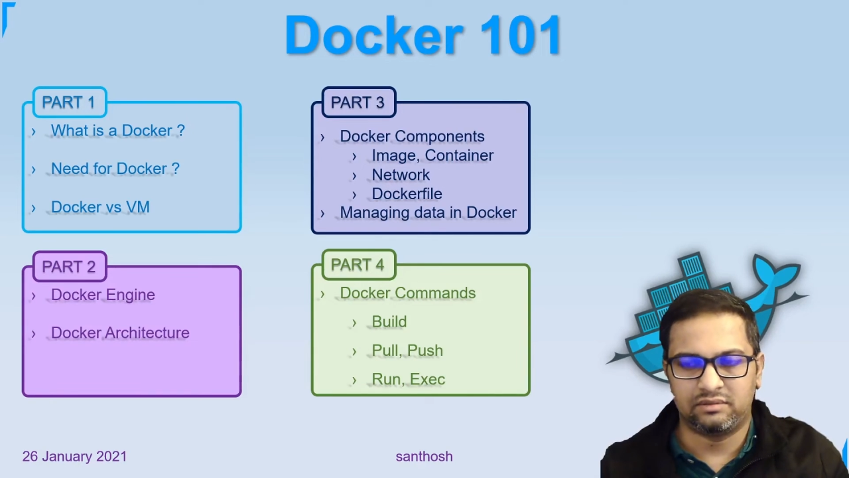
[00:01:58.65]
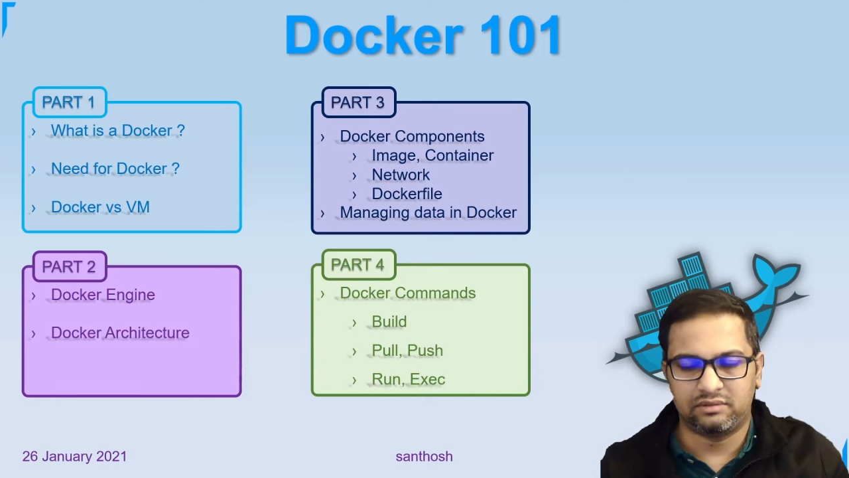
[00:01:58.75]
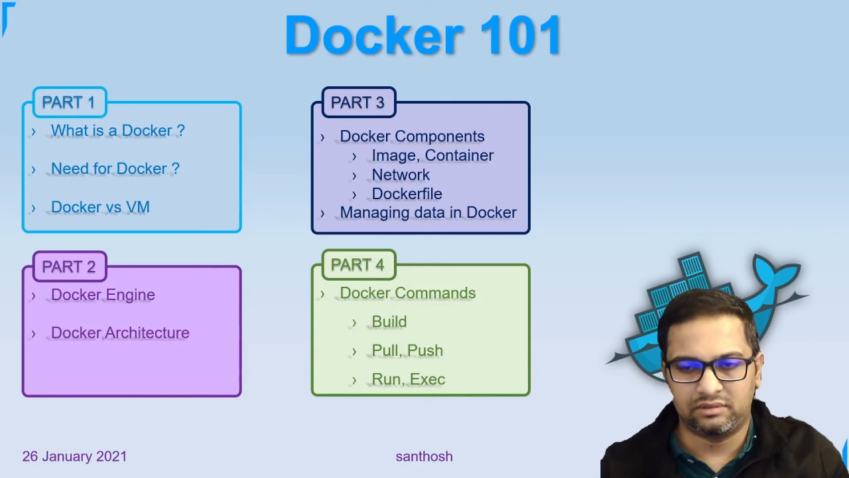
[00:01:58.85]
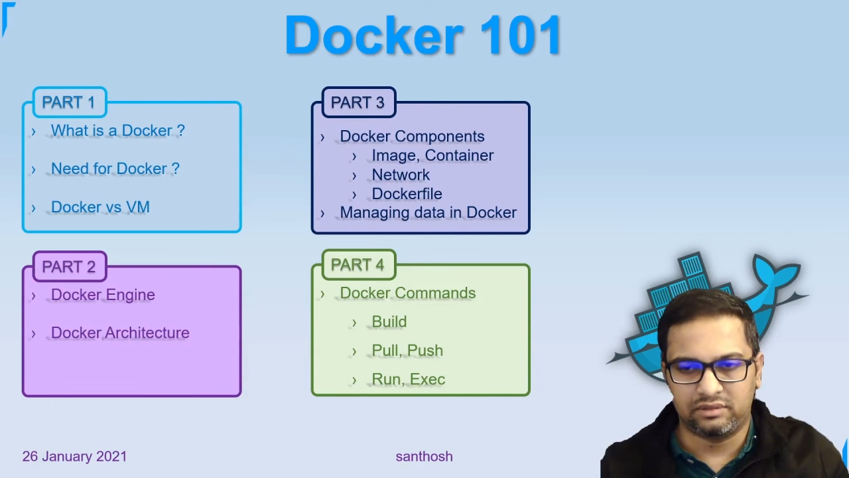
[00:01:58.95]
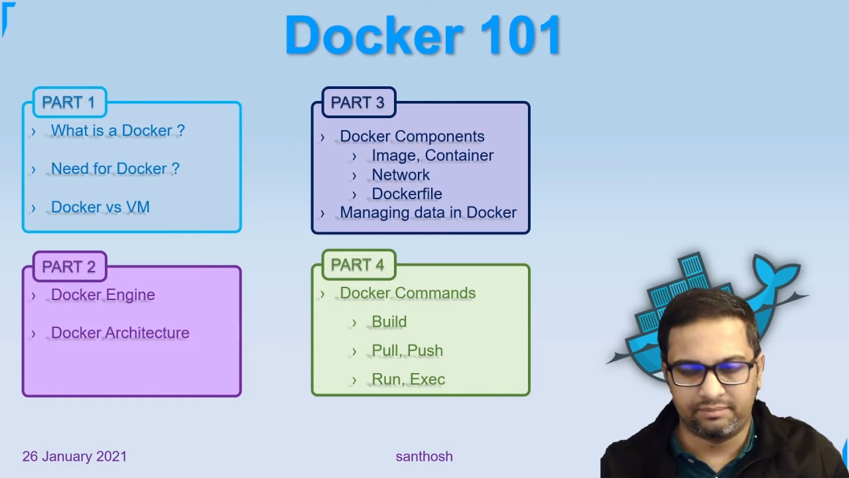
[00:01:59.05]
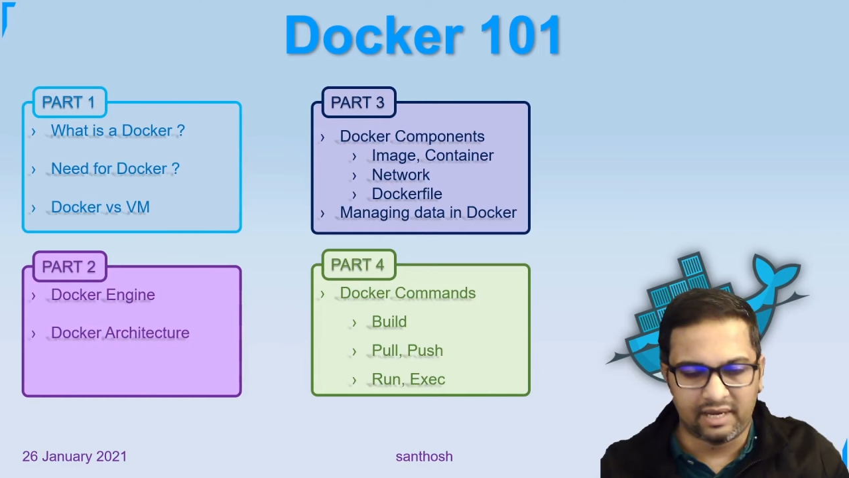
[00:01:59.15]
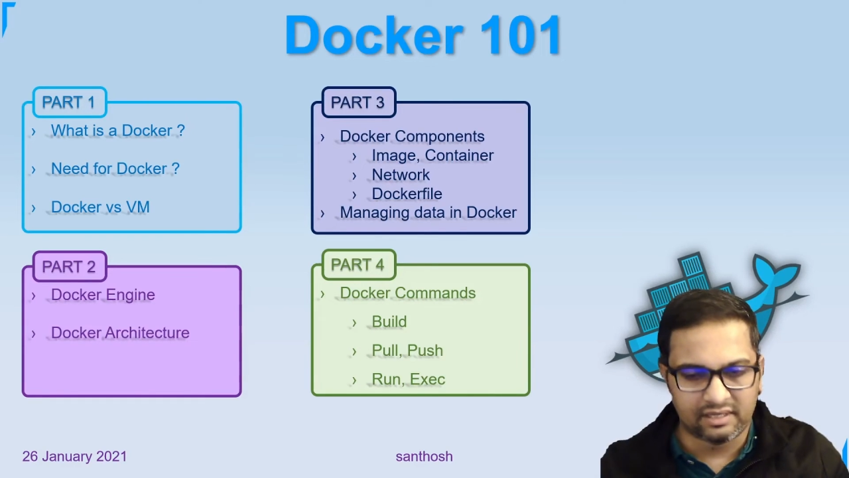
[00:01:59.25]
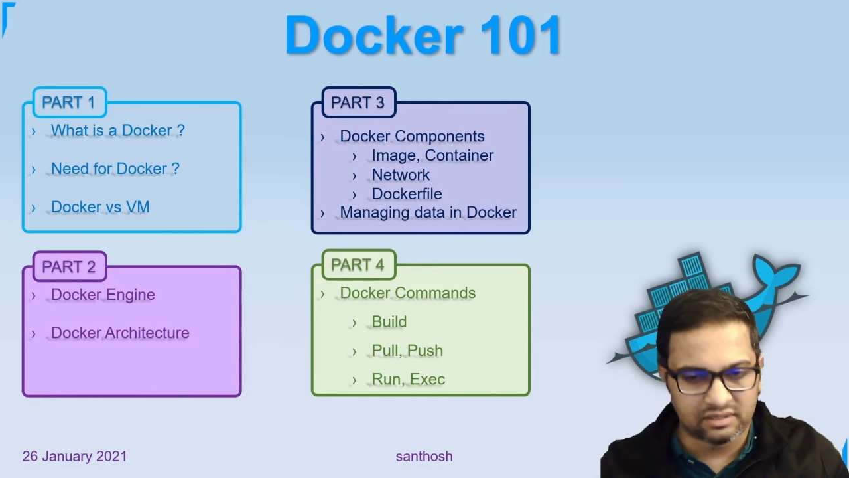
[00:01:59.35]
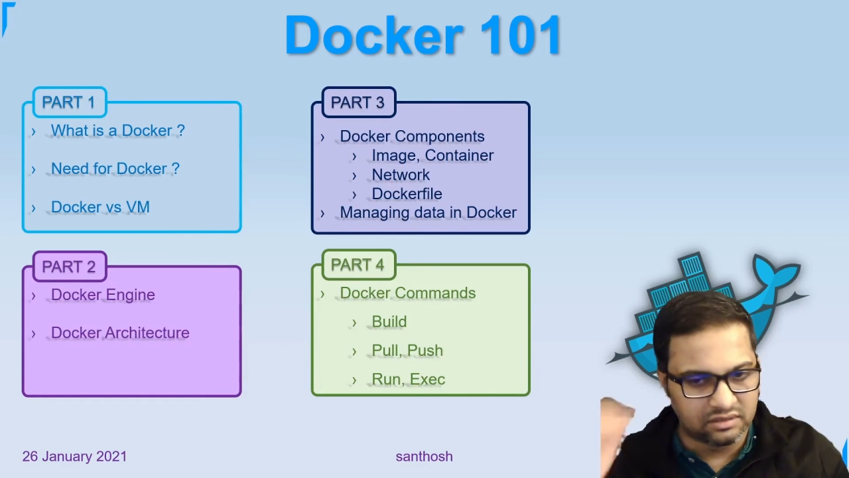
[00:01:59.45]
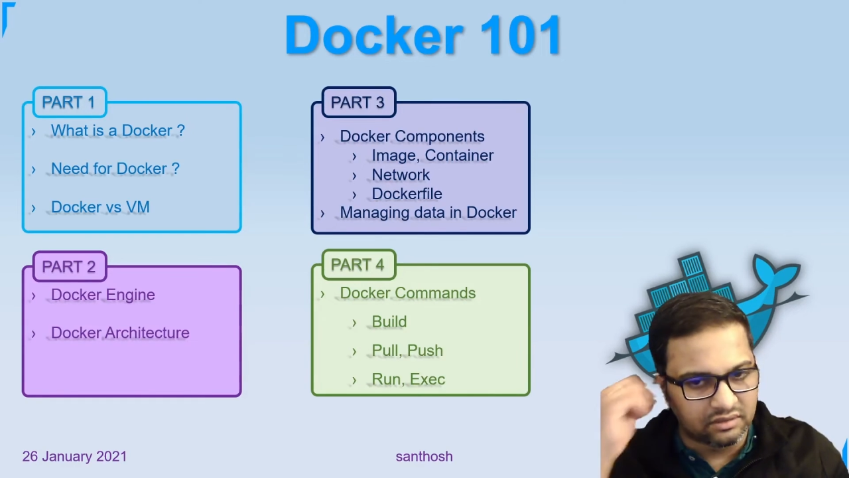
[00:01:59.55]
the
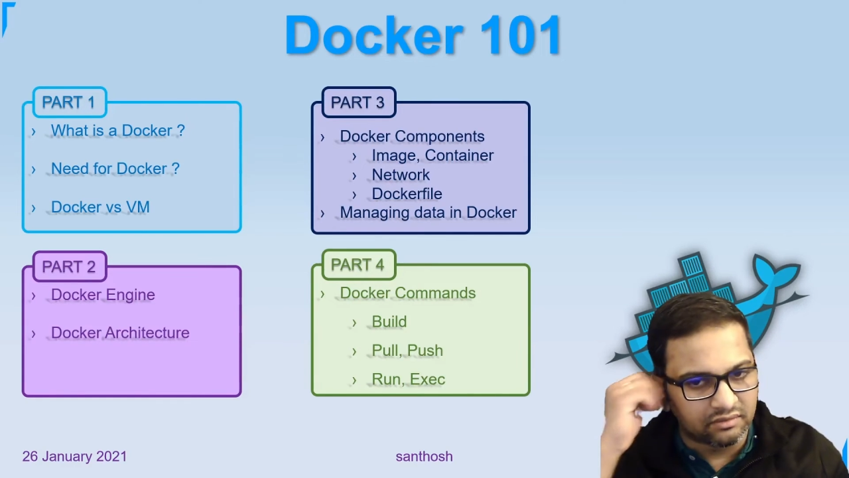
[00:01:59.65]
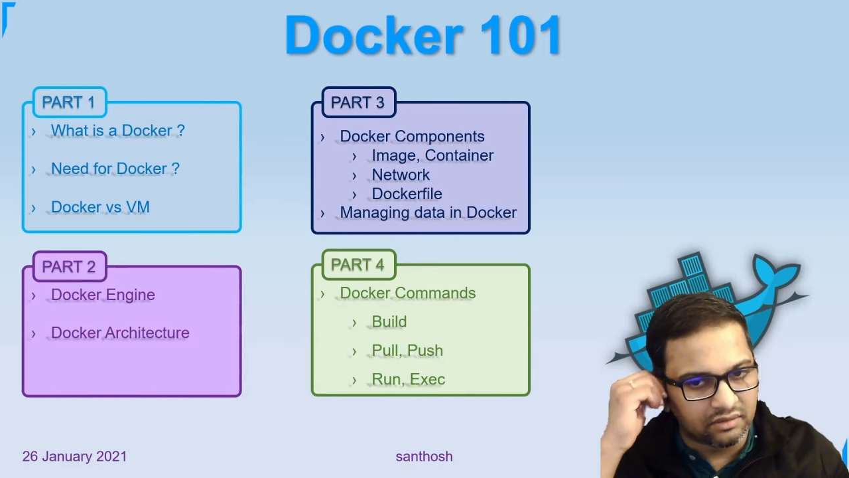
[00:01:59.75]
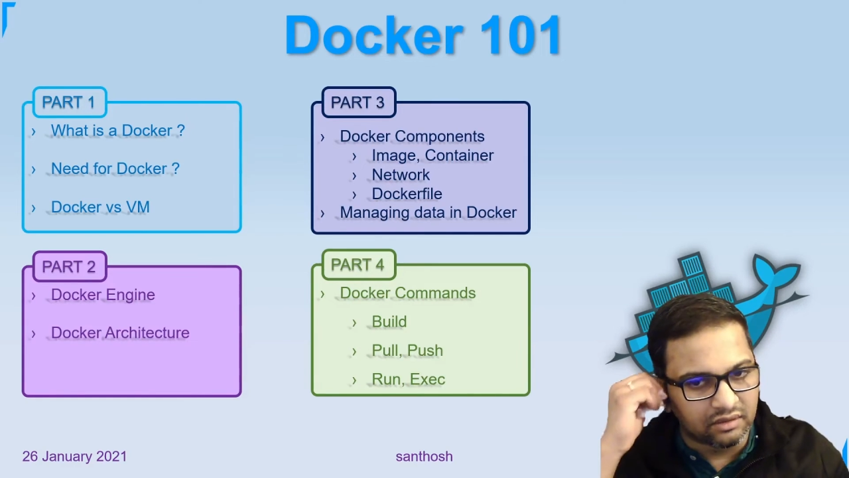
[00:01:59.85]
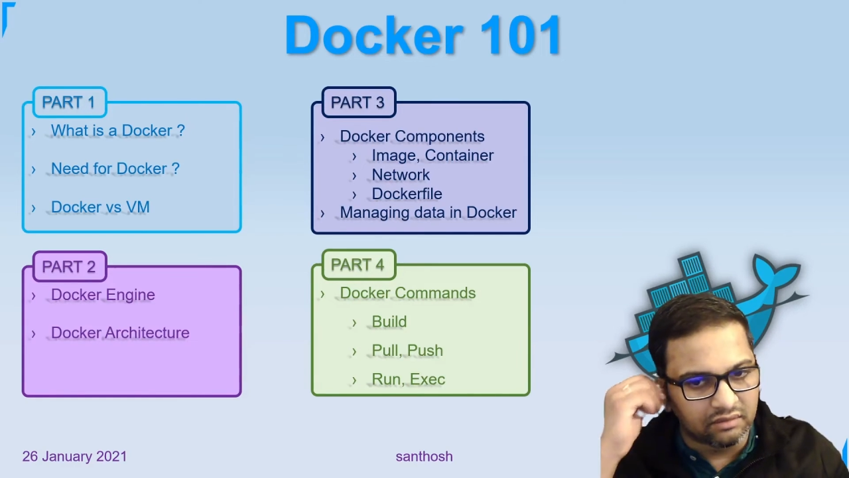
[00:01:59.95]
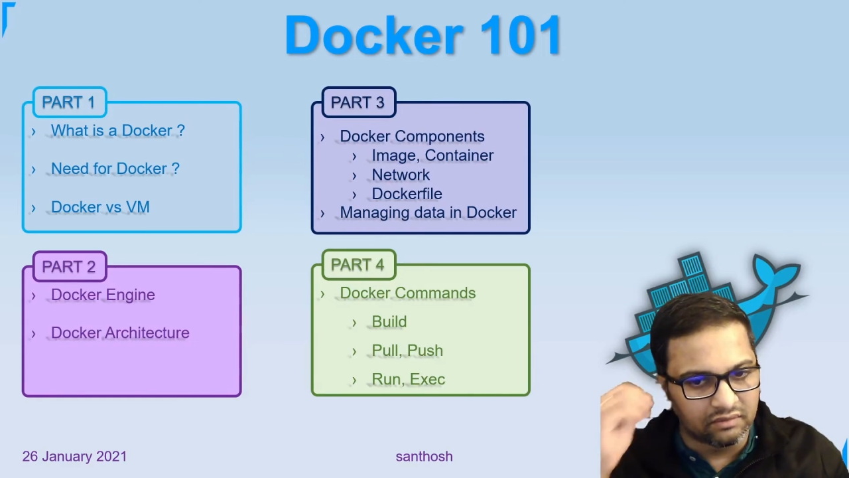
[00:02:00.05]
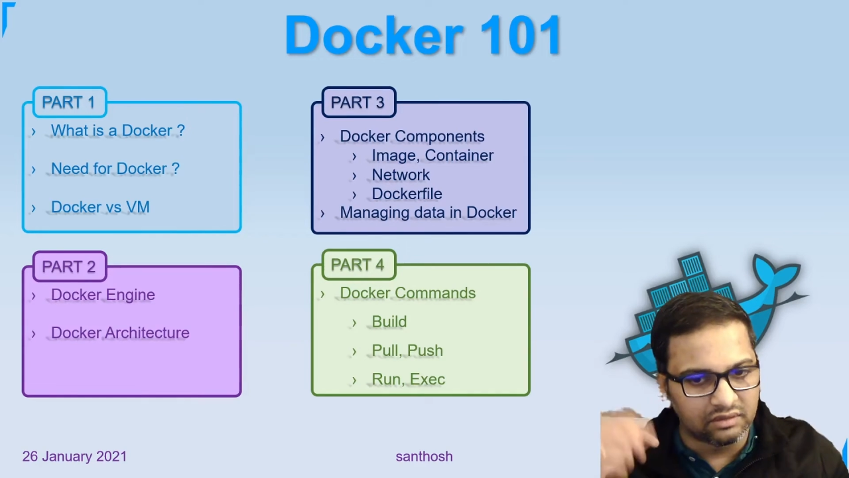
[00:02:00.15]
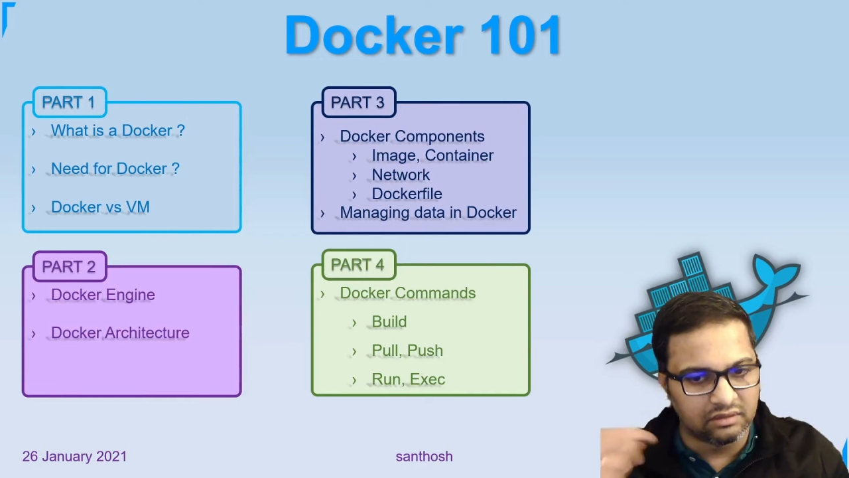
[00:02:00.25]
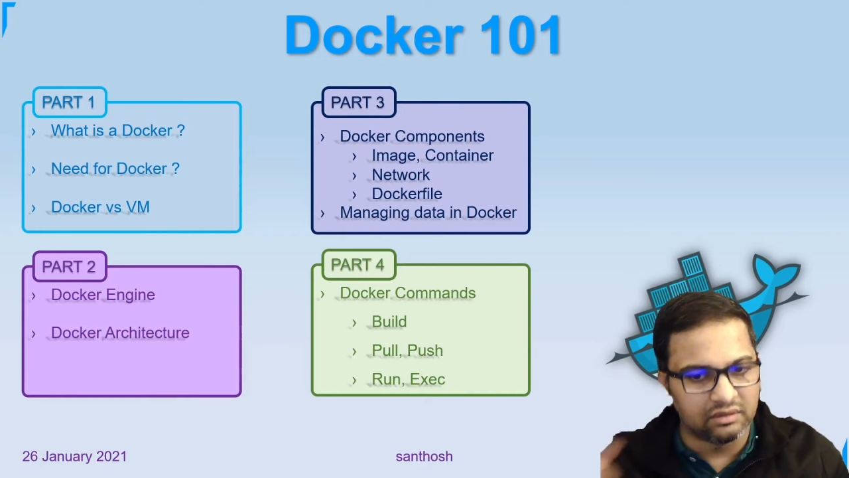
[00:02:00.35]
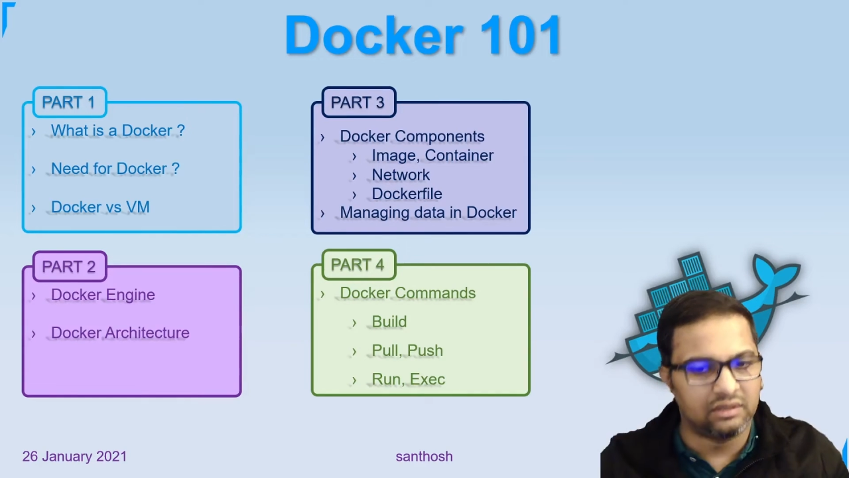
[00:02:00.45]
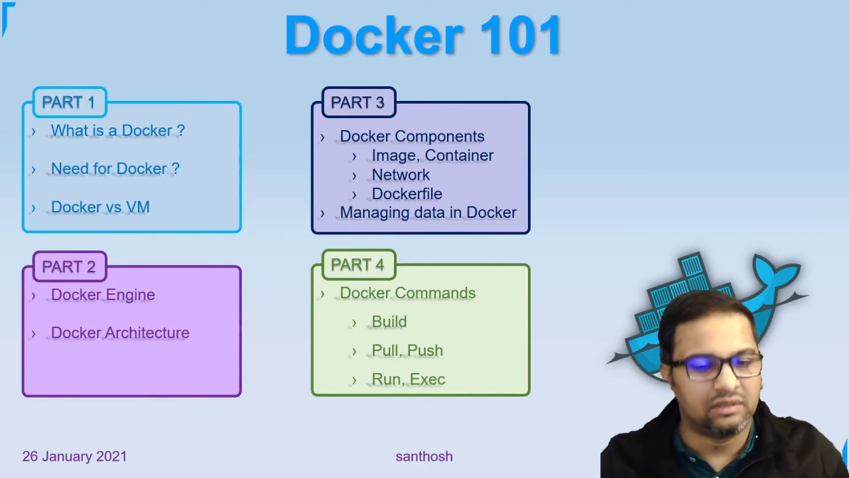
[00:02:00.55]
bash
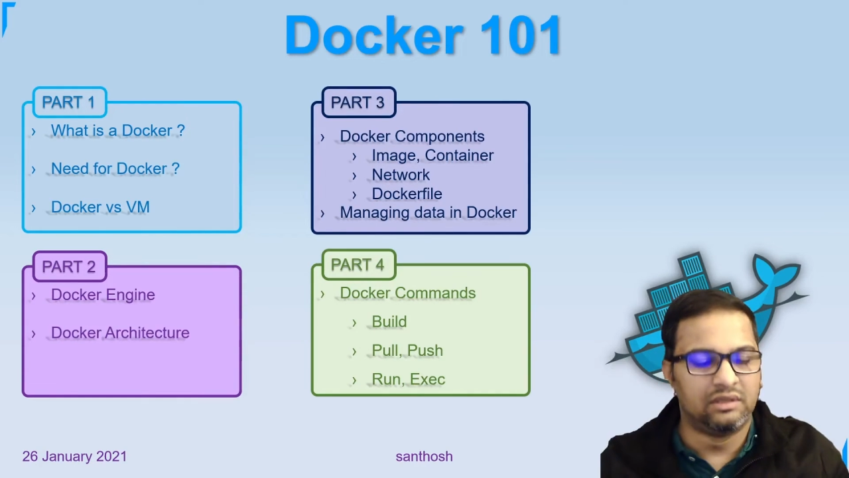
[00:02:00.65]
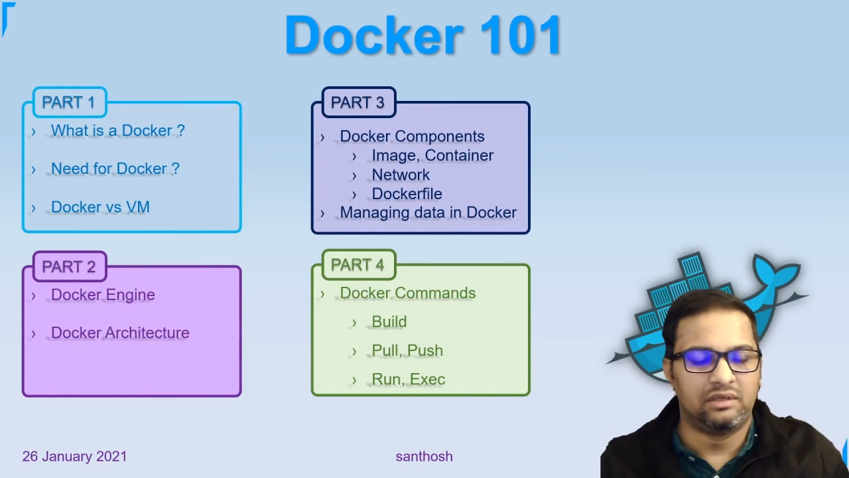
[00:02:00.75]
within the